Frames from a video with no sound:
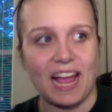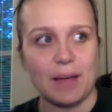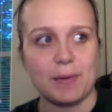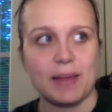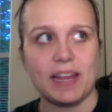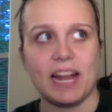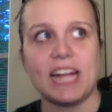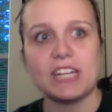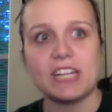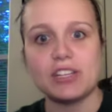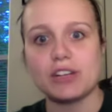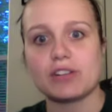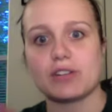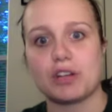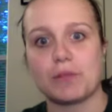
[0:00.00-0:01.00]
I mean, I
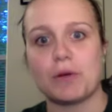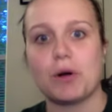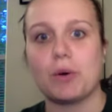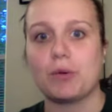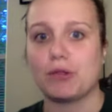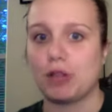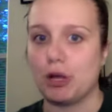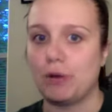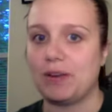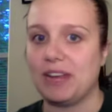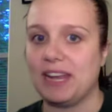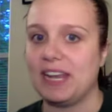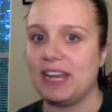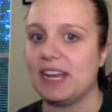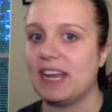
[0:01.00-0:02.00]
took turbo low
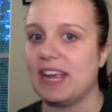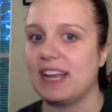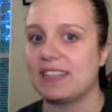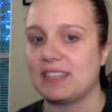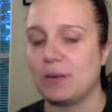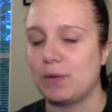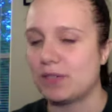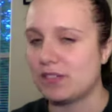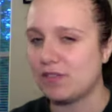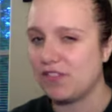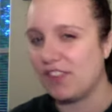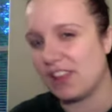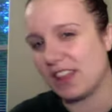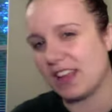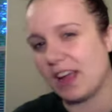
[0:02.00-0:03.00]
key today because I wasn't
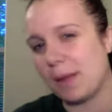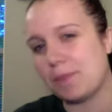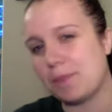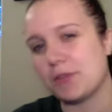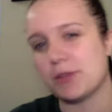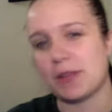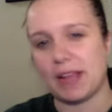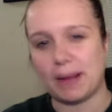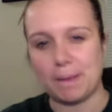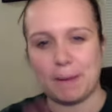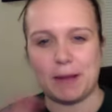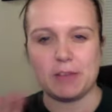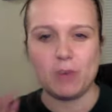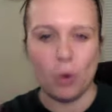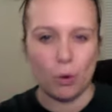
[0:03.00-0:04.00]
feeling up to like
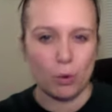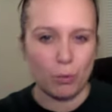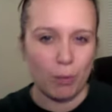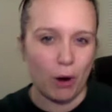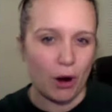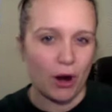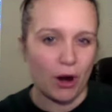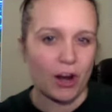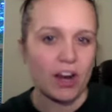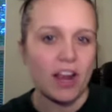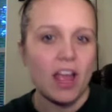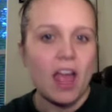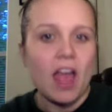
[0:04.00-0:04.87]
my total par,